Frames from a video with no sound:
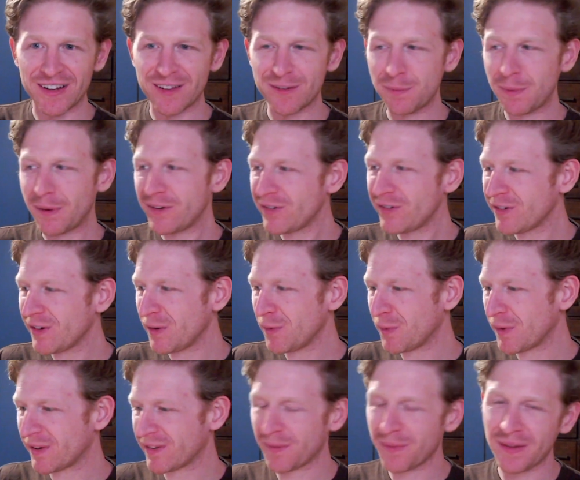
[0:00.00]
especially
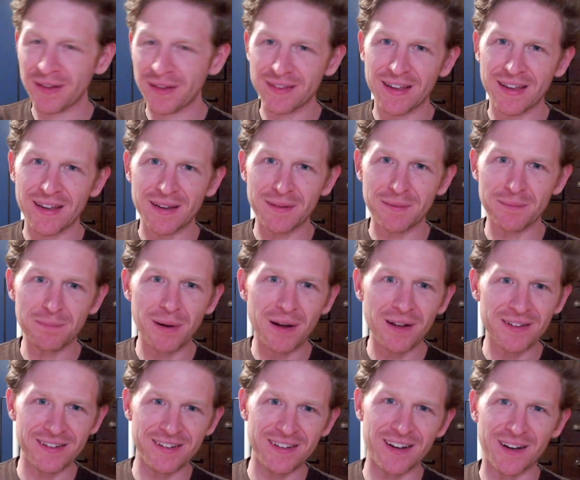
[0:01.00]
with something like
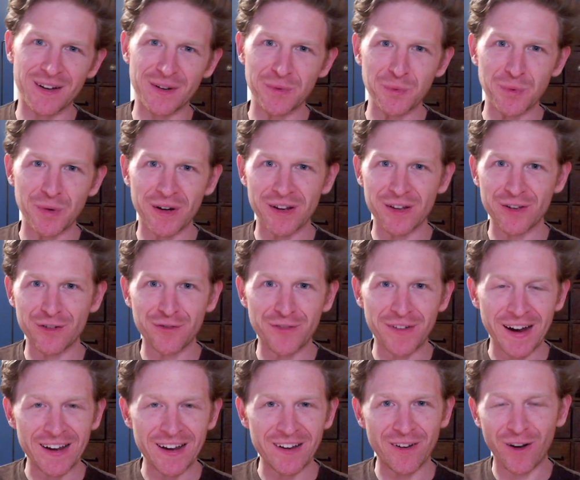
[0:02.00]
Polygon where you'll
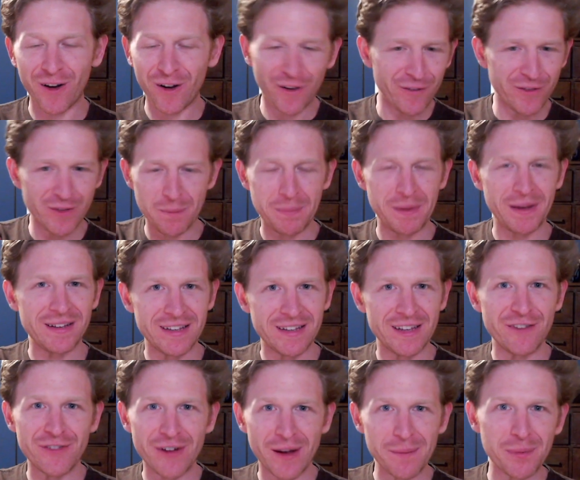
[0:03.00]
find all of the big
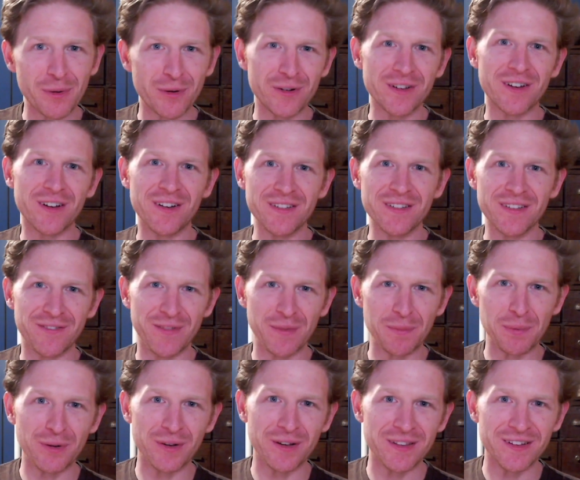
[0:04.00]
DeFi protocols have
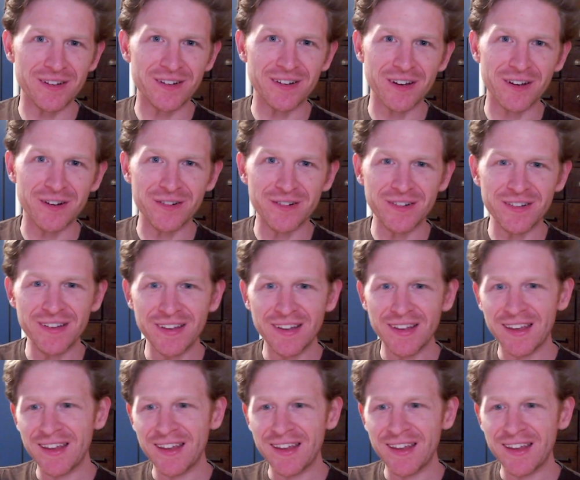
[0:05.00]
deployed their code